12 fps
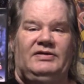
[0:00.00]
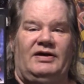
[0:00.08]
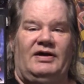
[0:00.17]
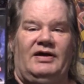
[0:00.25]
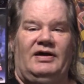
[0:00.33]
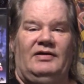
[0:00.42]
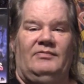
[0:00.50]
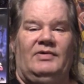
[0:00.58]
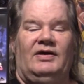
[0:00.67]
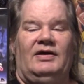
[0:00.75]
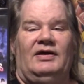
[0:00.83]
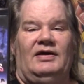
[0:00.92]
time
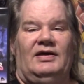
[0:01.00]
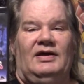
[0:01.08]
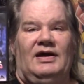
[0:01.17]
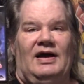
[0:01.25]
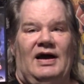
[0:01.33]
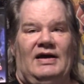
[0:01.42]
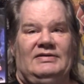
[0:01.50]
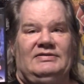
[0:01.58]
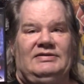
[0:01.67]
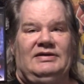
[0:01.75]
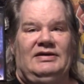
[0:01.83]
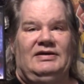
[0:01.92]
I
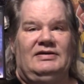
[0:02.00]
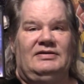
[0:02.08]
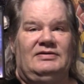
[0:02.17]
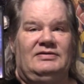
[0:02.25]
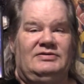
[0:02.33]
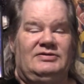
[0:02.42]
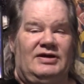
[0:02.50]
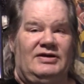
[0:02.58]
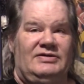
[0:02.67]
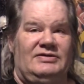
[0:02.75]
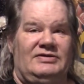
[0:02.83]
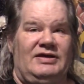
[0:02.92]
see it, it's
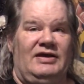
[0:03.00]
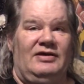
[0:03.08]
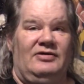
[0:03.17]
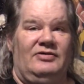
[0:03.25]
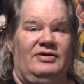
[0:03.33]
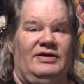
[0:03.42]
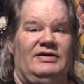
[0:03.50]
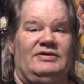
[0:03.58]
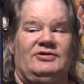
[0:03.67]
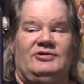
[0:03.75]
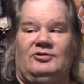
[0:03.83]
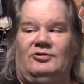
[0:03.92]
on sale, it's
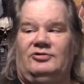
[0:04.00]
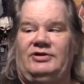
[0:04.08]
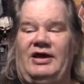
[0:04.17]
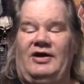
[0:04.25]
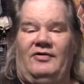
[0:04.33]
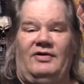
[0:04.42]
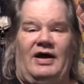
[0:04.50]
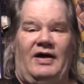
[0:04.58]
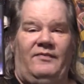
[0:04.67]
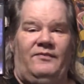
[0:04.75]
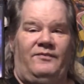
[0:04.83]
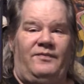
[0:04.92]
sold out. I
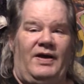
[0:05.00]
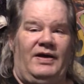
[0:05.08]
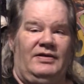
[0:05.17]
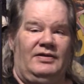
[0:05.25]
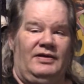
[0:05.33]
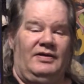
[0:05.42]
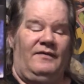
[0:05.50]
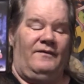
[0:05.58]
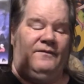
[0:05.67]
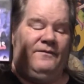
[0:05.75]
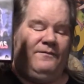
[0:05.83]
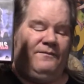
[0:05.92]
finally,
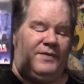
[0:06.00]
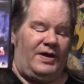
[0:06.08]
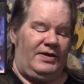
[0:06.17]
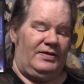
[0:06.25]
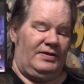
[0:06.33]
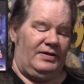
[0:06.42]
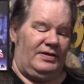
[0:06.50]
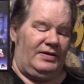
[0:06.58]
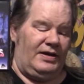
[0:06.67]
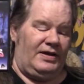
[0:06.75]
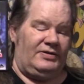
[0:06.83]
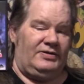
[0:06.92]
finally
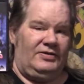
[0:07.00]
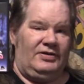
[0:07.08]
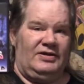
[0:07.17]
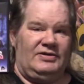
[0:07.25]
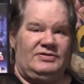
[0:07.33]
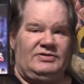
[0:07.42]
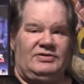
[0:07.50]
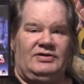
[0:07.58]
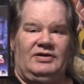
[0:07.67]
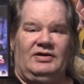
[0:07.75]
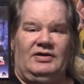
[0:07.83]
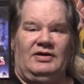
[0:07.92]
got to this
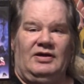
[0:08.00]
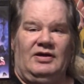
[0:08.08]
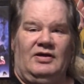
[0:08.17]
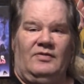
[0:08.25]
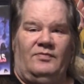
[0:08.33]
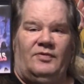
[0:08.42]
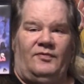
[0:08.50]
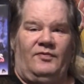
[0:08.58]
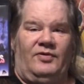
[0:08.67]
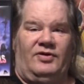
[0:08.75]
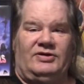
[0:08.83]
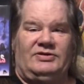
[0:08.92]

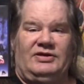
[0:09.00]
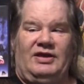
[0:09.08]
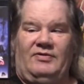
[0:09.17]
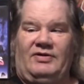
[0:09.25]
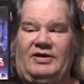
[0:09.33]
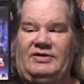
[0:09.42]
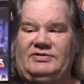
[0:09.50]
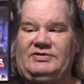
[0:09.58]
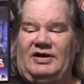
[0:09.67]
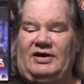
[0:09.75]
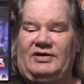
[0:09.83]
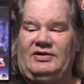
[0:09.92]
before this, they were out of
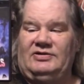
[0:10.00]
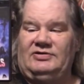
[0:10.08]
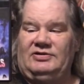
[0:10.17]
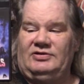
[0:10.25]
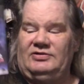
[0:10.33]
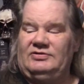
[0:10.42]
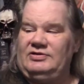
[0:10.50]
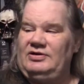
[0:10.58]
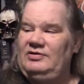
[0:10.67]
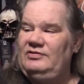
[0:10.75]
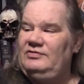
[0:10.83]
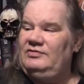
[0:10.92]
stock this year.
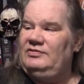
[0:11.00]
So,